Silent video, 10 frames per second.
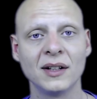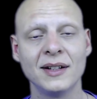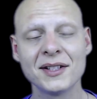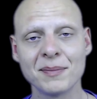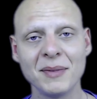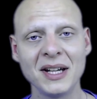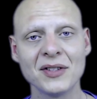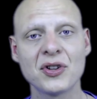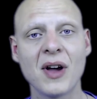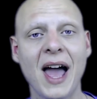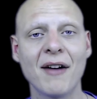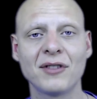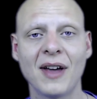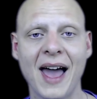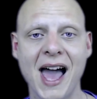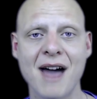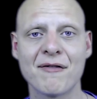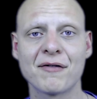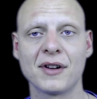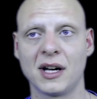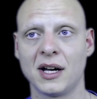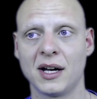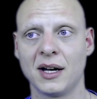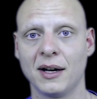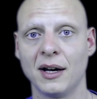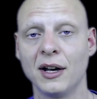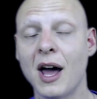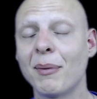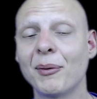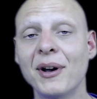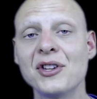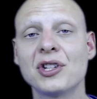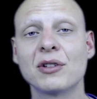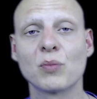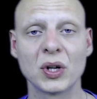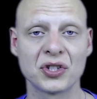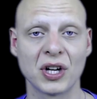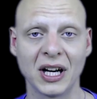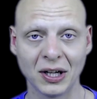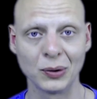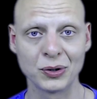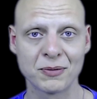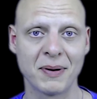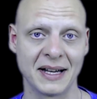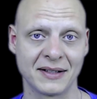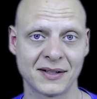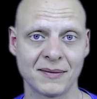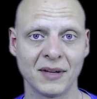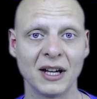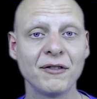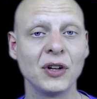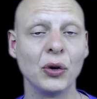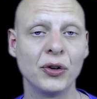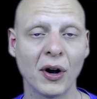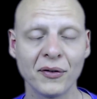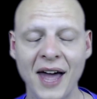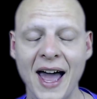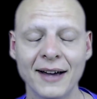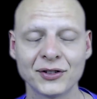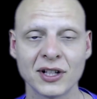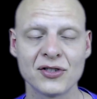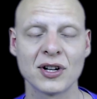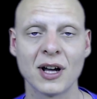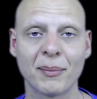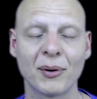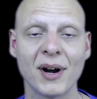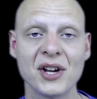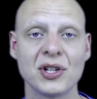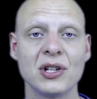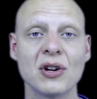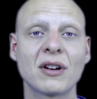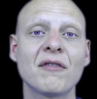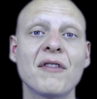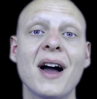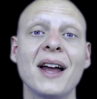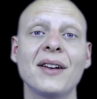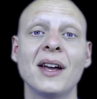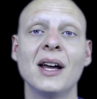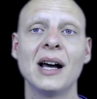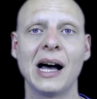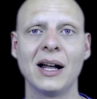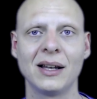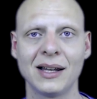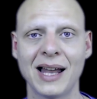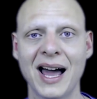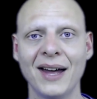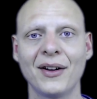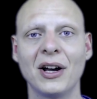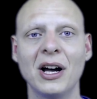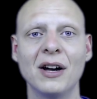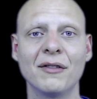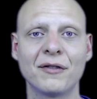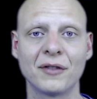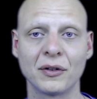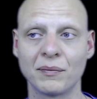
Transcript: this means you have to have an operation which includes pets. If you don't have such an operation, you can find a lot of